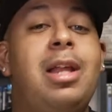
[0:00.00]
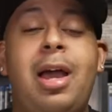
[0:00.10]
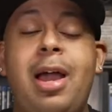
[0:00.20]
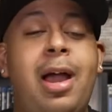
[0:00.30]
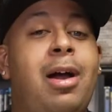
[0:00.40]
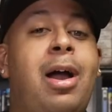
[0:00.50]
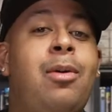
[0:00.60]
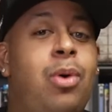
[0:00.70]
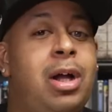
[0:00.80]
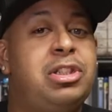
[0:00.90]
I
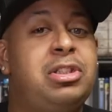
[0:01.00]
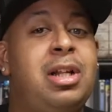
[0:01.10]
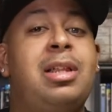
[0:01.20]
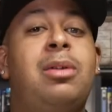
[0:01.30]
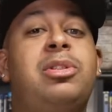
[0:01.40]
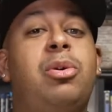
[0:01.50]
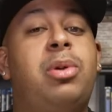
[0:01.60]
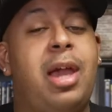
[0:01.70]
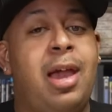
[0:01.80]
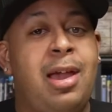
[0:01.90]
watched it. I thought it was
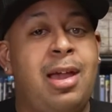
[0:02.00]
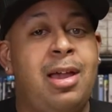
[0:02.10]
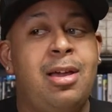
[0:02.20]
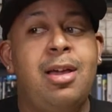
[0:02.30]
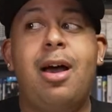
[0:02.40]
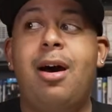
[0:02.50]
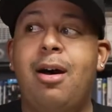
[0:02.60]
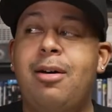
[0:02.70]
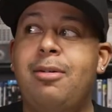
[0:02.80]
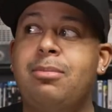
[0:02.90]
okay,
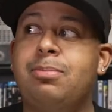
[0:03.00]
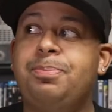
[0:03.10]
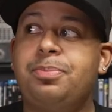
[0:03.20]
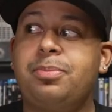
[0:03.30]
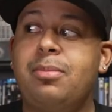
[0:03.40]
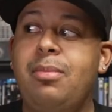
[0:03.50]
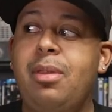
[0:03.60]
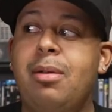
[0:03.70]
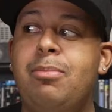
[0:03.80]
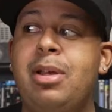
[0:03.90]

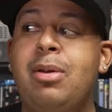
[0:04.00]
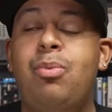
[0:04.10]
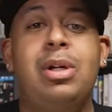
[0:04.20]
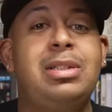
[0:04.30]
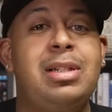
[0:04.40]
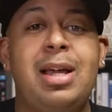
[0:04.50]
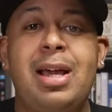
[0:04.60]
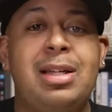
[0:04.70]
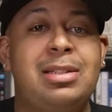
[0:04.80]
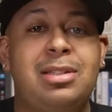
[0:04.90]
but it wasn't
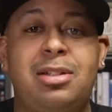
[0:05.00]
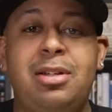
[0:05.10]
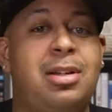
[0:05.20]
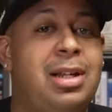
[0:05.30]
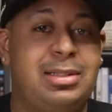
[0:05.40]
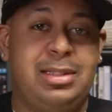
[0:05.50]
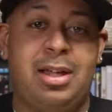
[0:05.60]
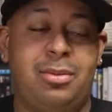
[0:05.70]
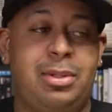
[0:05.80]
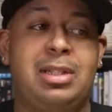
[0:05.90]
as good as the
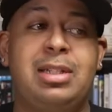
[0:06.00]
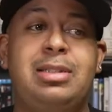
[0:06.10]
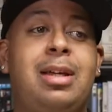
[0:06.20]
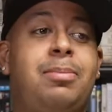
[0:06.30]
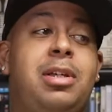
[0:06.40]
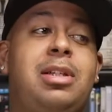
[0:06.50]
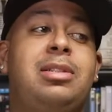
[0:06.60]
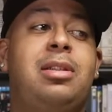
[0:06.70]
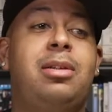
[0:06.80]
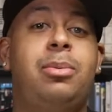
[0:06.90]
other ones. And it's not because
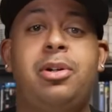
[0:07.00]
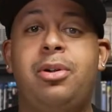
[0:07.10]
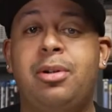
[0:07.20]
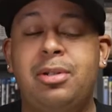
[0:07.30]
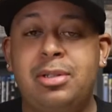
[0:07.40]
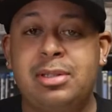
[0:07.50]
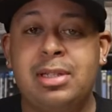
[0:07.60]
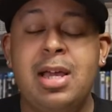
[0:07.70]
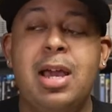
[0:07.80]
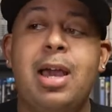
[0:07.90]
that they were girls.
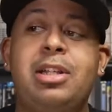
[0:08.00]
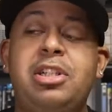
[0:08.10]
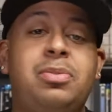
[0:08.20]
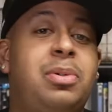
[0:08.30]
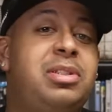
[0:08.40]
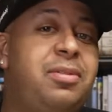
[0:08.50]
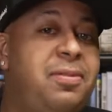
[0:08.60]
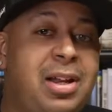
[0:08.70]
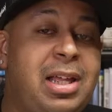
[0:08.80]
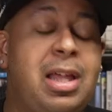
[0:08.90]
It just wasn't
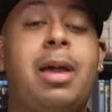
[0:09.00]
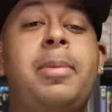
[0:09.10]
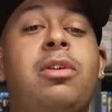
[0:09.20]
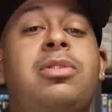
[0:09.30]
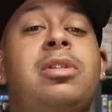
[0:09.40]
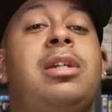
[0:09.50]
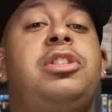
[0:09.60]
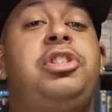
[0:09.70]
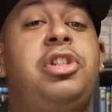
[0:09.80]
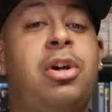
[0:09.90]
funny. Like, I mean, there was a lot of
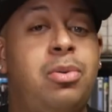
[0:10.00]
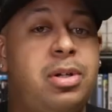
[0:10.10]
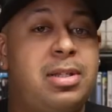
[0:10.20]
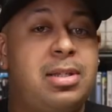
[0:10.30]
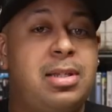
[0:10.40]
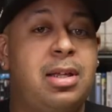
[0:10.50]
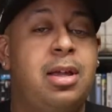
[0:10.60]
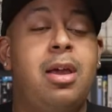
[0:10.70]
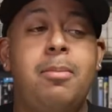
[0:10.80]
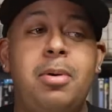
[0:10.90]
jokes,
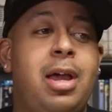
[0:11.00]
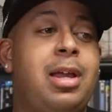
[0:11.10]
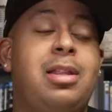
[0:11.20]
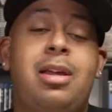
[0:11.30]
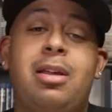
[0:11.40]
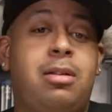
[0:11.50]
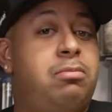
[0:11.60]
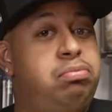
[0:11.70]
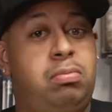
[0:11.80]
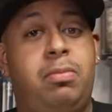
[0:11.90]
but
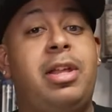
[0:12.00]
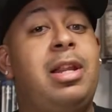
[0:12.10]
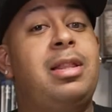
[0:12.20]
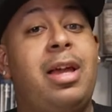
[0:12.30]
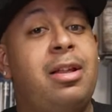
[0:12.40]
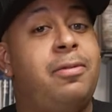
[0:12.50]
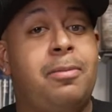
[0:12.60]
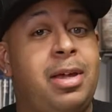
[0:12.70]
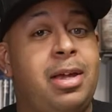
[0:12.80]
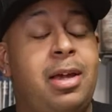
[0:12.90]
they didn't land for
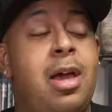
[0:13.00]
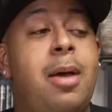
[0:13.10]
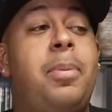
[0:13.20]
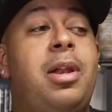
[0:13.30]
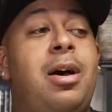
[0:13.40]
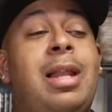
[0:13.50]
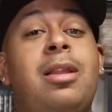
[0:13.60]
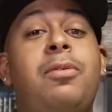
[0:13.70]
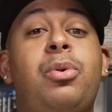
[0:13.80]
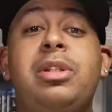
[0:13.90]
me. But I
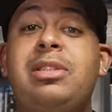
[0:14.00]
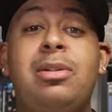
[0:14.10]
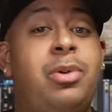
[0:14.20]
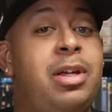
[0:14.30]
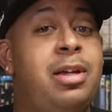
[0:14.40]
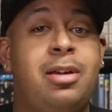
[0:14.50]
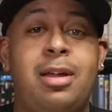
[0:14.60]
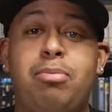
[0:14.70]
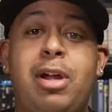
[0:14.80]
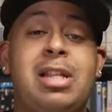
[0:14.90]
love Kristen
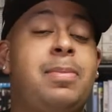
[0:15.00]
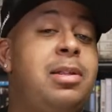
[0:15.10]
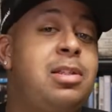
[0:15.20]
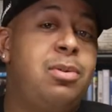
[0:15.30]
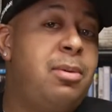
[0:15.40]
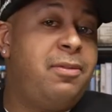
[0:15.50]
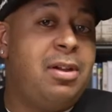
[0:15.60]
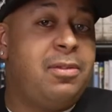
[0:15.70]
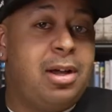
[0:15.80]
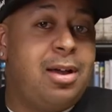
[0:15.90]
Wiig. Bridesmaids is one of my
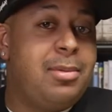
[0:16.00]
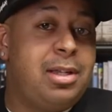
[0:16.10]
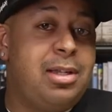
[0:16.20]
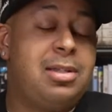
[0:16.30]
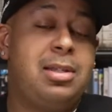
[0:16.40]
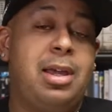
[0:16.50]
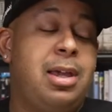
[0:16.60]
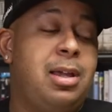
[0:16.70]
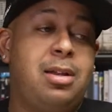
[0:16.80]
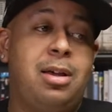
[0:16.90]
favorite comedies,
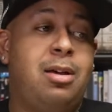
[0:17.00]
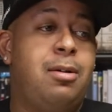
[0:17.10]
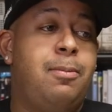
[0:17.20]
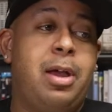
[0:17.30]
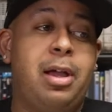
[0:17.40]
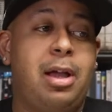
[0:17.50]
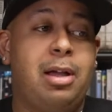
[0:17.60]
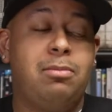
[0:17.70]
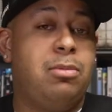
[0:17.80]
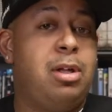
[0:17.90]
and
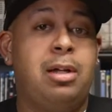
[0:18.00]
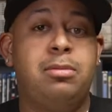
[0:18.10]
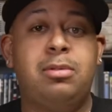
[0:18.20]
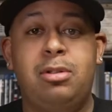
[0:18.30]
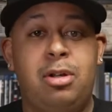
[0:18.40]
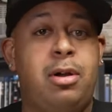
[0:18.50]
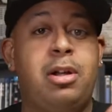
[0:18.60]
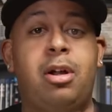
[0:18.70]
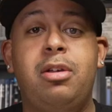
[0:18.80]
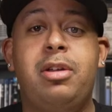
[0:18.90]
I'd
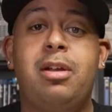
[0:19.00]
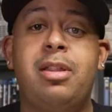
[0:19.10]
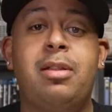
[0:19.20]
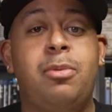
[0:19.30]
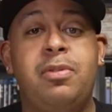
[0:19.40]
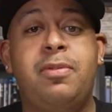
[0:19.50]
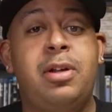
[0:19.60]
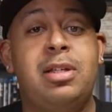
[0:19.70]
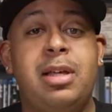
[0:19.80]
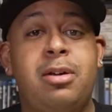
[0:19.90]
argue down on that. That movie's funny
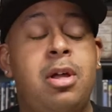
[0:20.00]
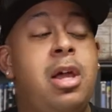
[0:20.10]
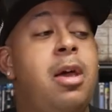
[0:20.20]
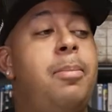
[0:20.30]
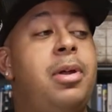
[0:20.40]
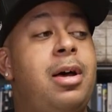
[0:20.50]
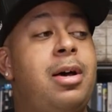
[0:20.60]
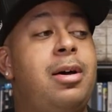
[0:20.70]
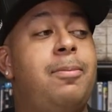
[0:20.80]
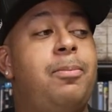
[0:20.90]
as hell.
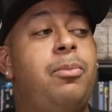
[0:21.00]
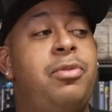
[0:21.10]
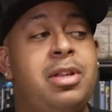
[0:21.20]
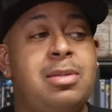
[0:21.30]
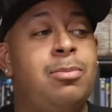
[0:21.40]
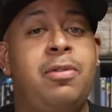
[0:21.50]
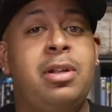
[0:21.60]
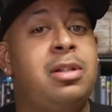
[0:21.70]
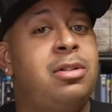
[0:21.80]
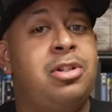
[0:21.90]
But this movie,
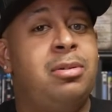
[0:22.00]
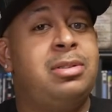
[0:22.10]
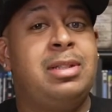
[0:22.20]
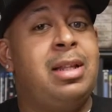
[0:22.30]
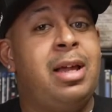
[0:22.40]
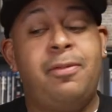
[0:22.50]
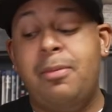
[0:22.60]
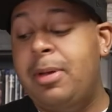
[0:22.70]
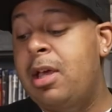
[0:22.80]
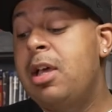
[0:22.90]
the jokes didn't land for
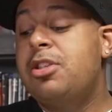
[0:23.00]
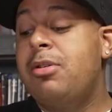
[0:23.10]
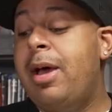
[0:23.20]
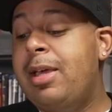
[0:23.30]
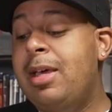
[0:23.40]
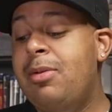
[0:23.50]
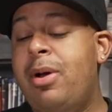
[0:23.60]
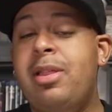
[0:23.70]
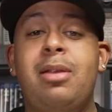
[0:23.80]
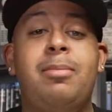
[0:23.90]
me. So I get why
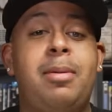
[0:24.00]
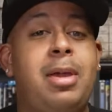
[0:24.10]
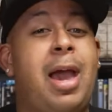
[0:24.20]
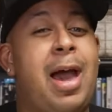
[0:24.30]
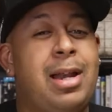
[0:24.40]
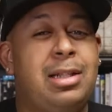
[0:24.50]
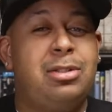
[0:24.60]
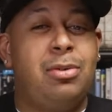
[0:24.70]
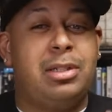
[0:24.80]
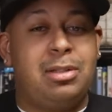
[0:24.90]
they didn't maybe add it
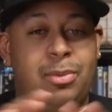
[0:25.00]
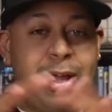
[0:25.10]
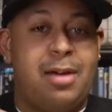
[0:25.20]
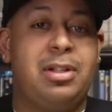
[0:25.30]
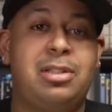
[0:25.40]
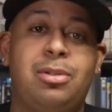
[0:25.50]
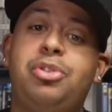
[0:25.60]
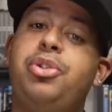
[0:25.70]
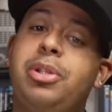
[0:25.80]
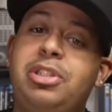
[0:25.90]
to it, because they want to have its own
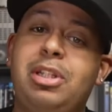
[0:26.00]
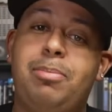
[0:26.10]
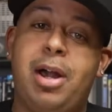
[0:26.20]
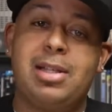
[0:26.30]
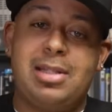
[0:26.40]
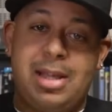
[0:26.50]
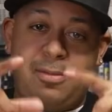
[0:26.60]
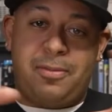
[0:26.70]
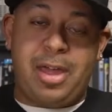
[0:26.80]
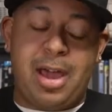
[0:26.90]
trilogy box set
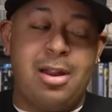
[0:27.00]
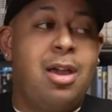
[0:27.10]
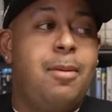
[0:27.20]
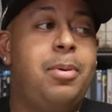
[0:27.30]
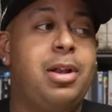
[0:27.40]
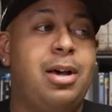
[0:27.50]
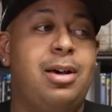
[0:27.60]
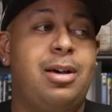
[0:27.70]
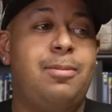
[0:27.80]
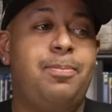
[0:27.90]
for that. But
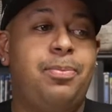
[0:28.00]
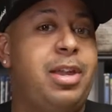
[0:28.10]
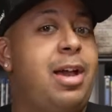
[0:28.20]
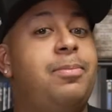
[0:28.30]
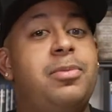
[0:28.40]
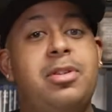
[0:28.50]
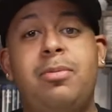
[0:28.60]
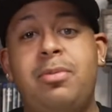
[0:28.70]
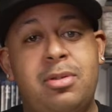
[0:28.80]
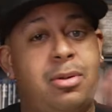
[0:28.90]
yeah, so
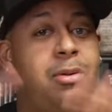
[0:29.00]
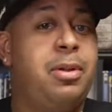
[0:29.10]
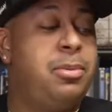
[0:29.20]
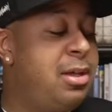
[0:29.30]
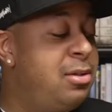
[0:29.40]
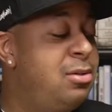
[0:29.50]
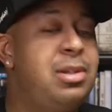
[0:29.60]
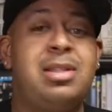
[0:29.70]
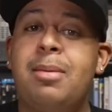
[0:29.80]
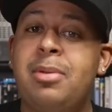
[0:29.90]
there's a whole thing with that. There's
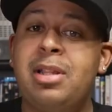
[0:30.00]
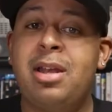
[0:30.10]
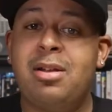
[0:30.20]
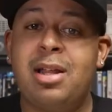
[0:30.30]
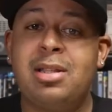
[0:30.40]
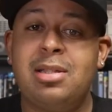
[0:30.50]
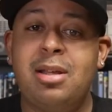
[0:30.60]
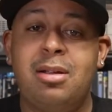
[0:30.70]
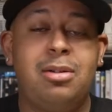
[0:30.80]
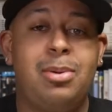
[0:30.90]
always something on the internet, isn't
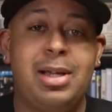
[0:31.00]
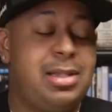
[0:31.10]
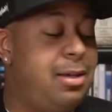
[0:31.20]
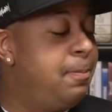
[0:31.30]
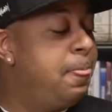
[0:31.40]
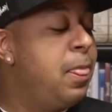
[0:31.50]
there? Crazy.